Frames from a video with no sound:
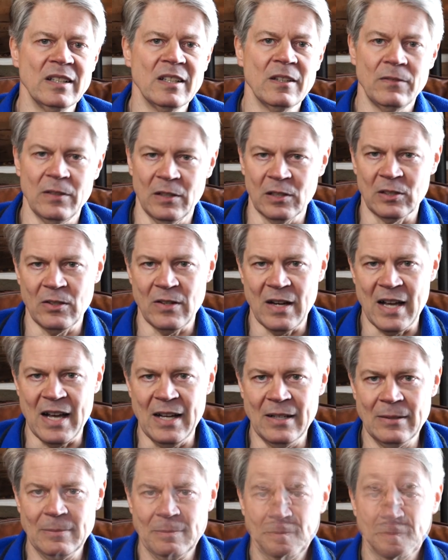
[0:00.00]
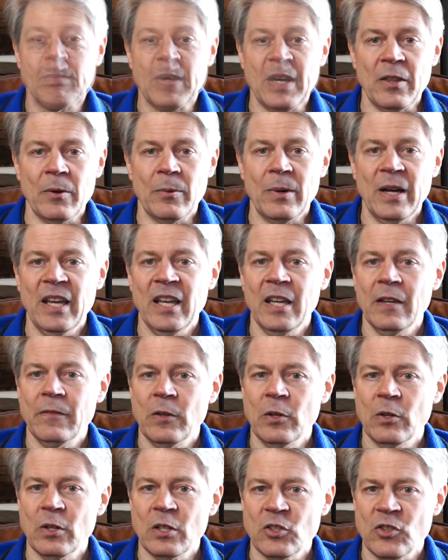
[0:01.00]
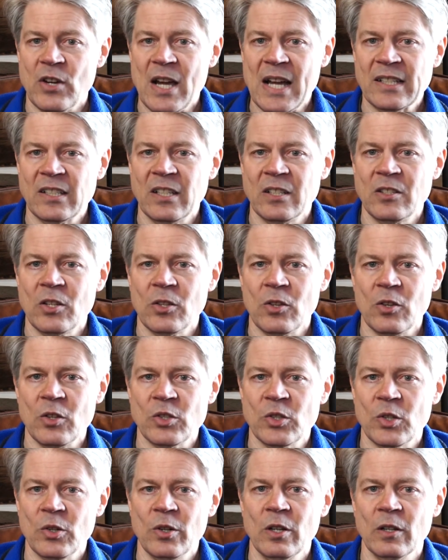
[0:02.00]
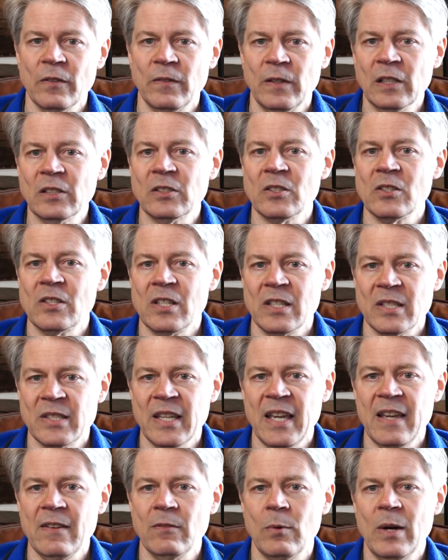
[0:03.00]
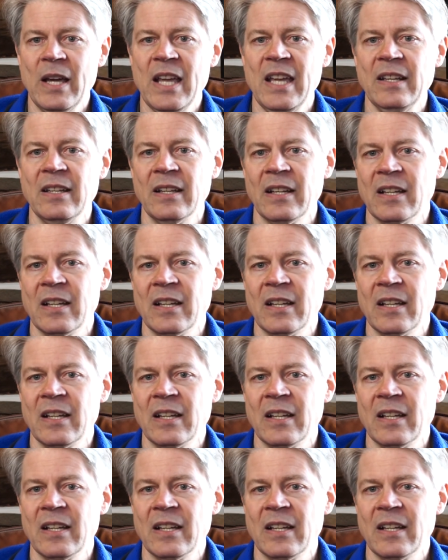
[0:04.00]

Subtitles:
to filter out. By the way, if you're attracted to the Sawyer filter to save weight,